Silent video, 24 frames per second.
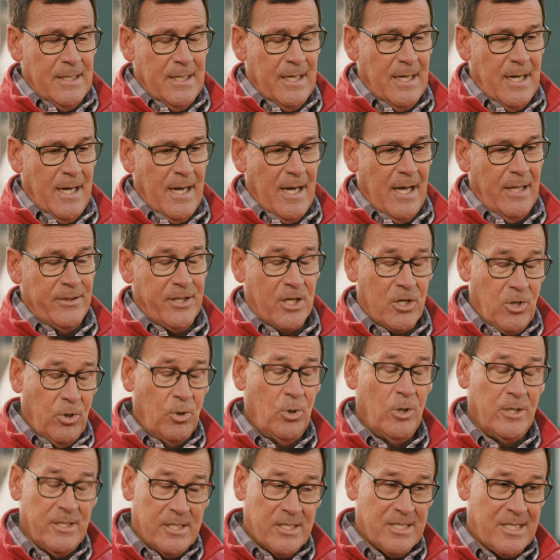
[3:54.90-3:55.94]
Uh, the
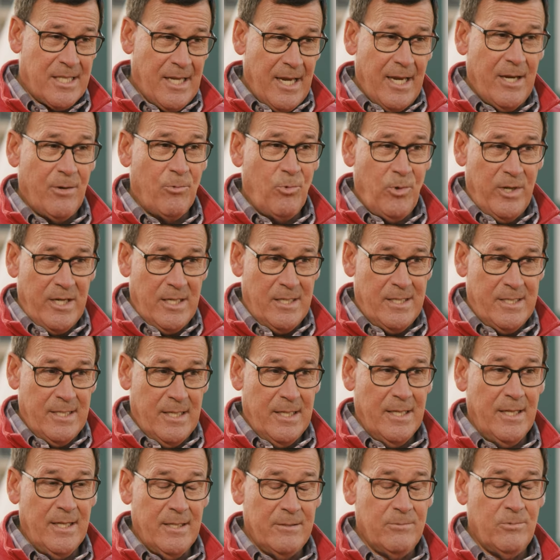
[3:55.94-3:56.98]
coolest thing we
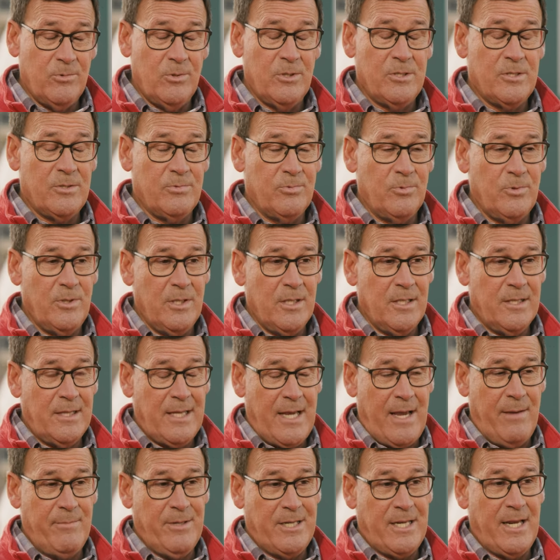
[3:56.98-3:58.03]
did was
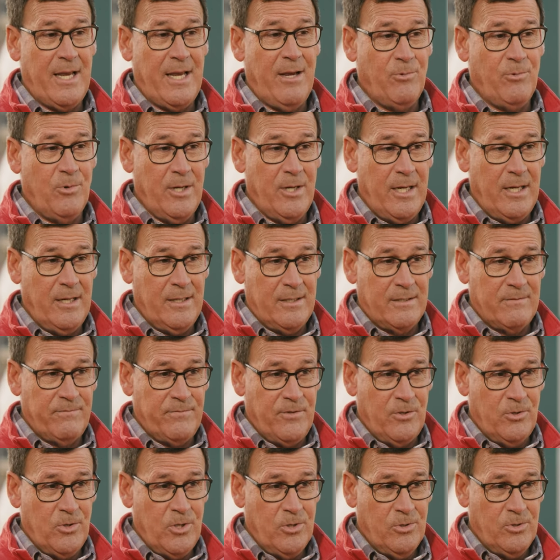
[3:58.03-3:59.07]
with Habitat Wake a
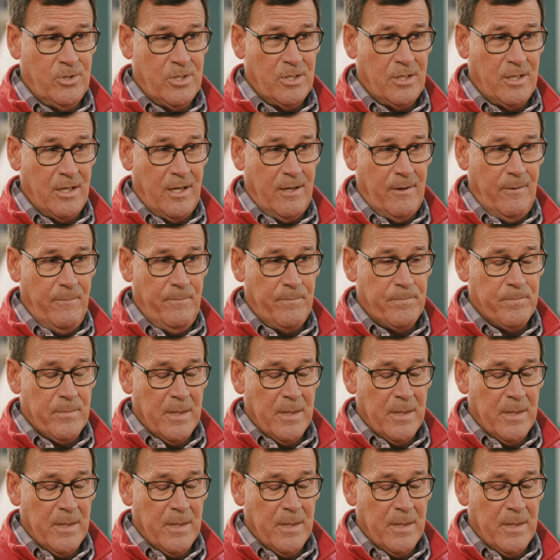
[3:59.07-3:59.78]
few years ago